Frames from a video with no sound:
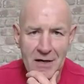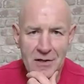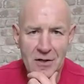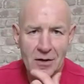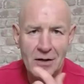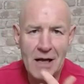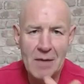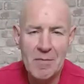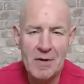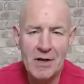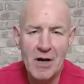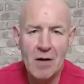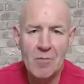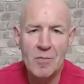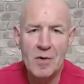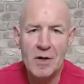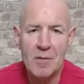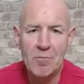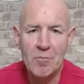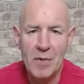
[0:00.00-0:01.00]
So let me know
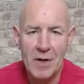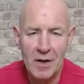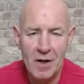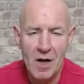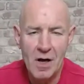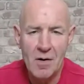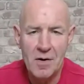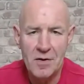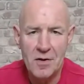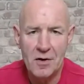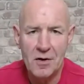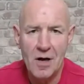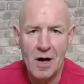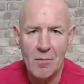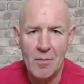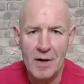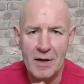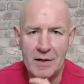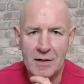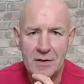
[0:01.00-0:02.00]
below in the
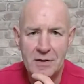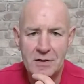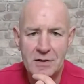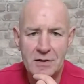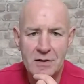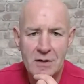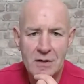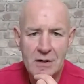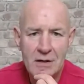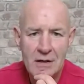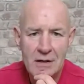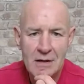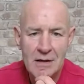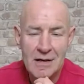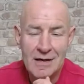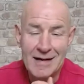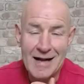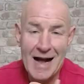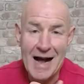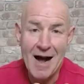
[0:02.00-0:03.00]
comments
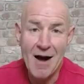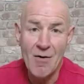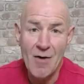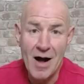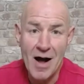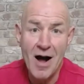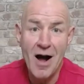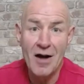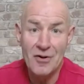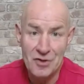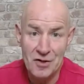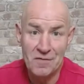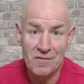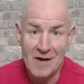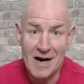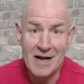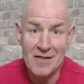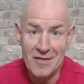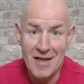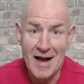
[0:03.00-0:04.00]
how hard you
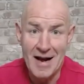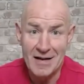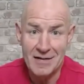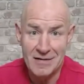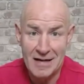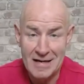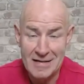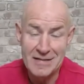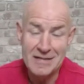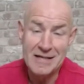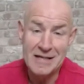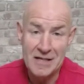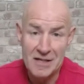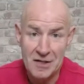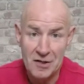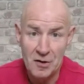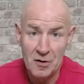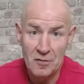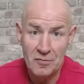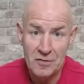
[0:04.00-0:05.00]
find the exercise. Is it
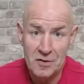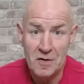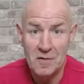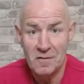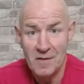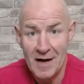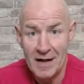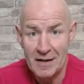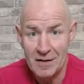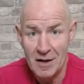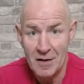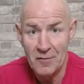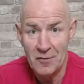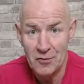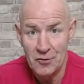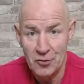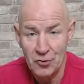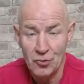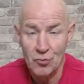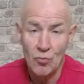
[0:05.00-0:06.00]
tough? Do you find it
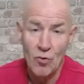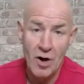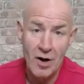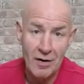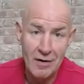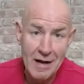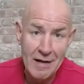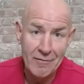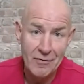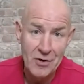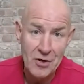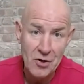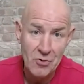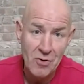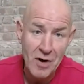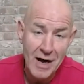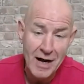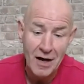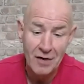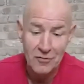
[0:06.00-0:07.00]
difficult? What level you're
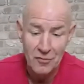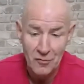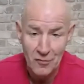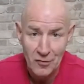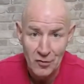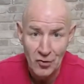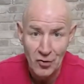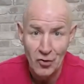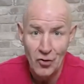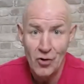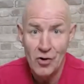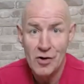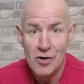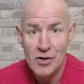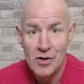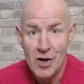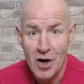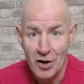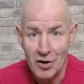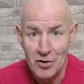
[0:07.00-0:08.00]
at on the floor,
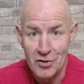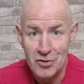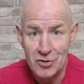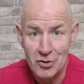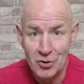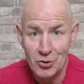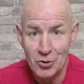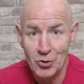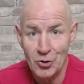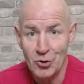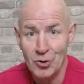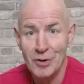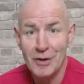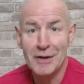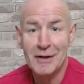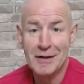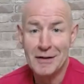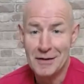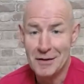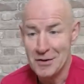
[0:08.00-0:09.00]
on a stool,
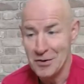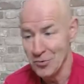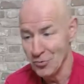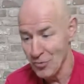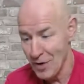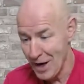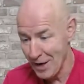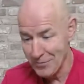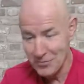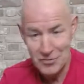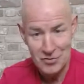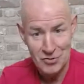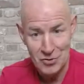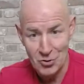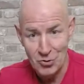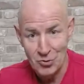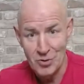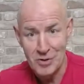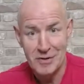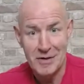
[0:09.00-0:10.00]
your wife's
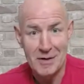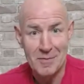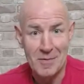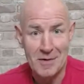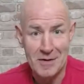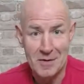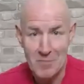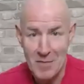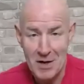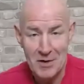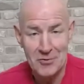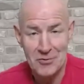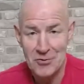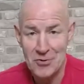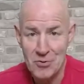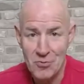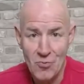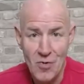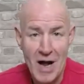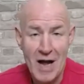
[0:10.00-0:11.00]
stool in the
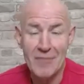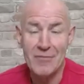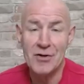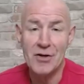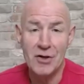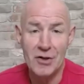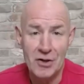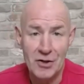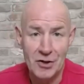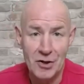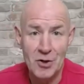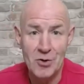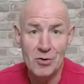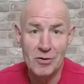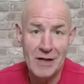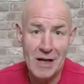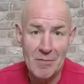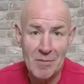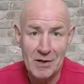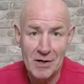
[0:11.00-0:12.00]
bedroom, whatever you're going to use,
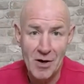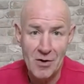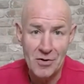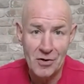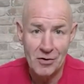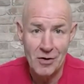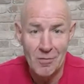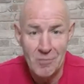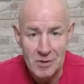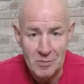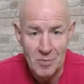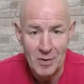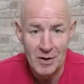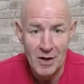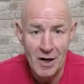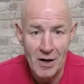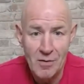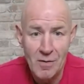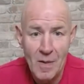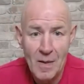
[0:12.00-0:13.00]
let me know in the comments below.